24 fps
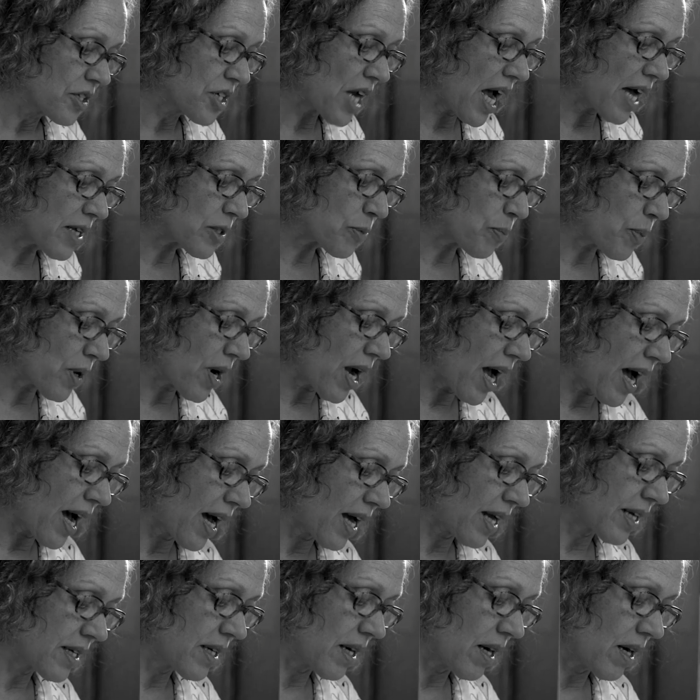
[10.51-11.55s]
Jasper
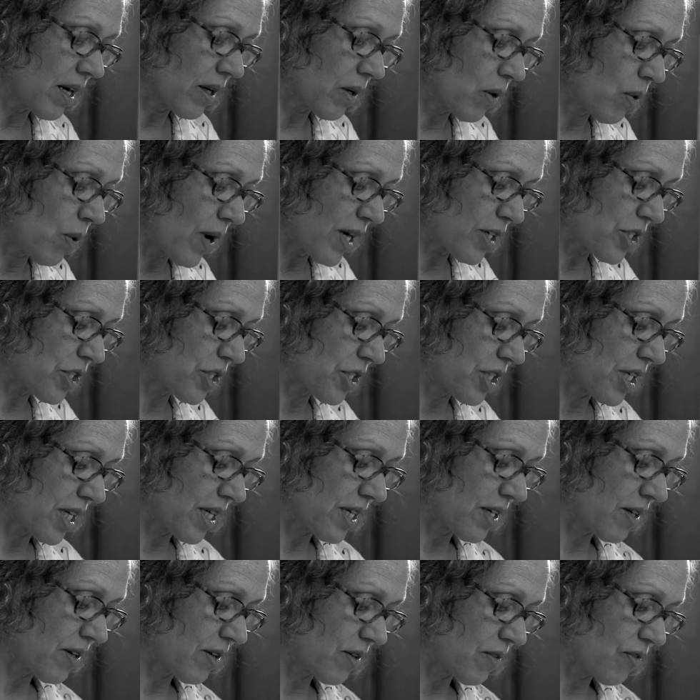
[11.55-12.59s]
had a
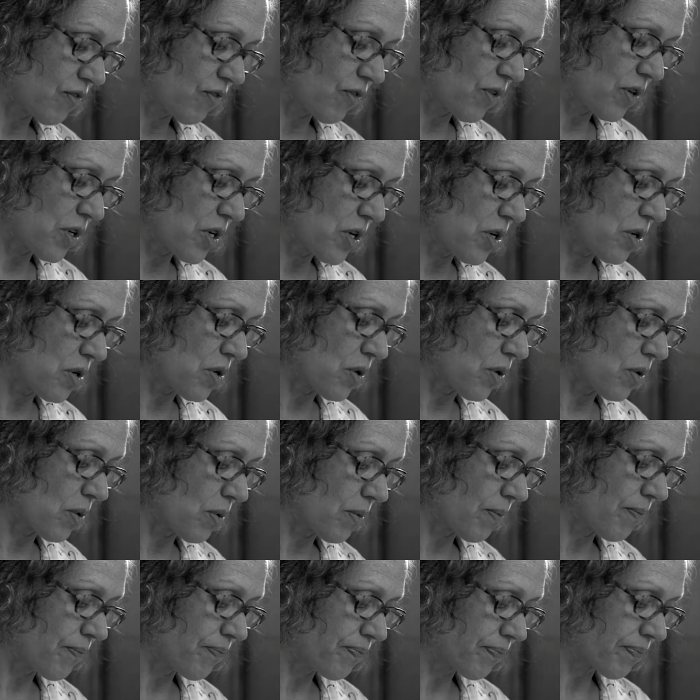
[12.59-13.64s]
question for
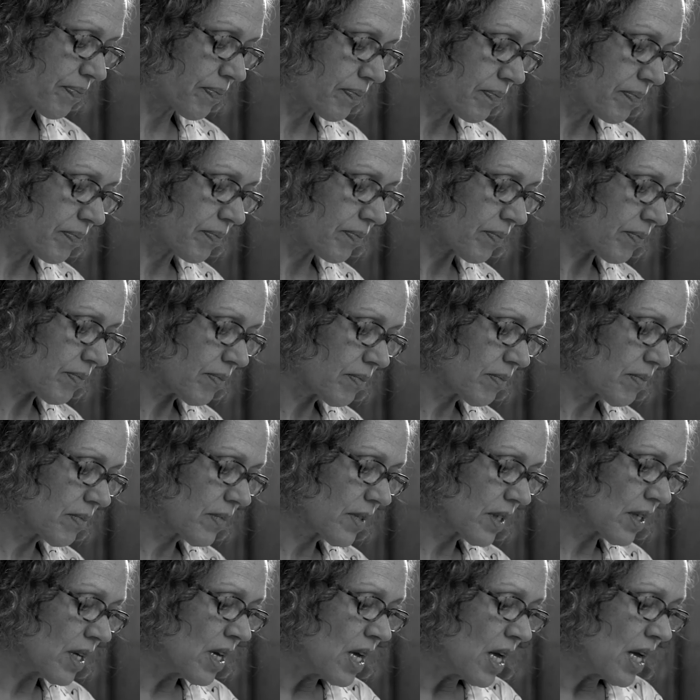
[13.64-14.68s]
you.
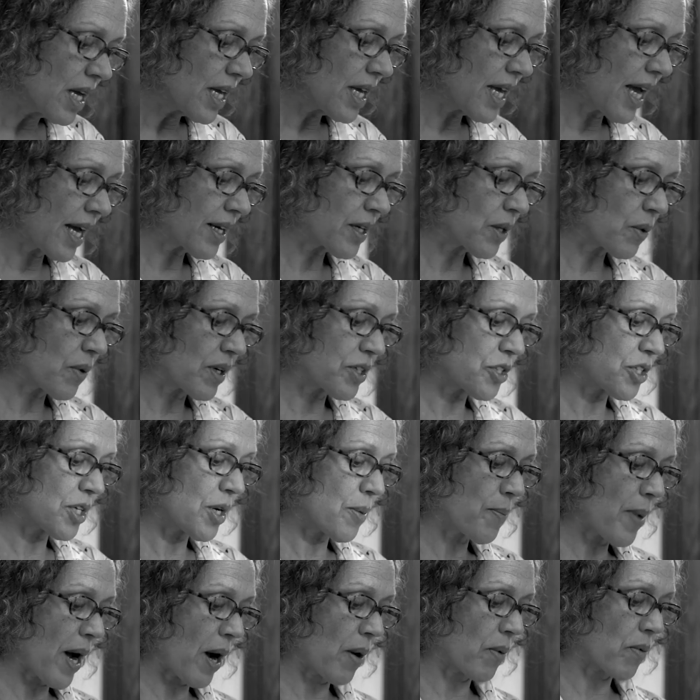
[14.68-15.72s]
He had a
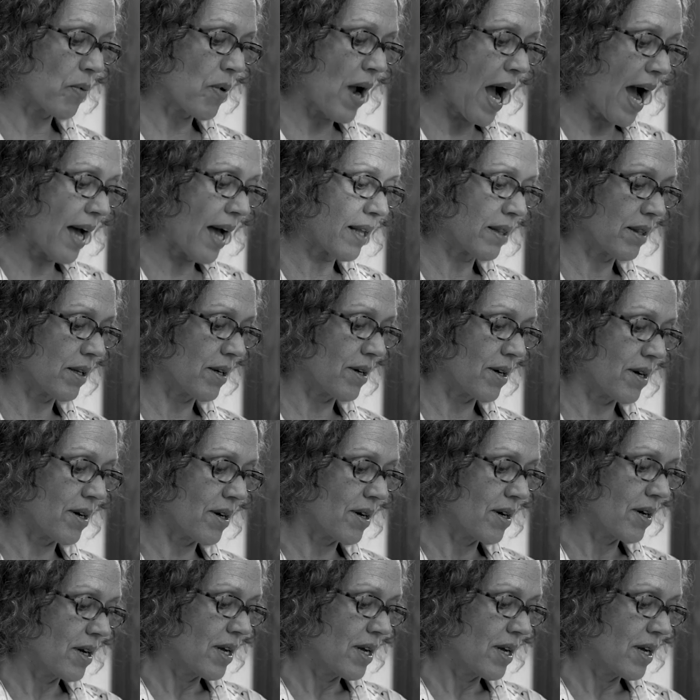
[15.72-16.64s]
question about Rattler,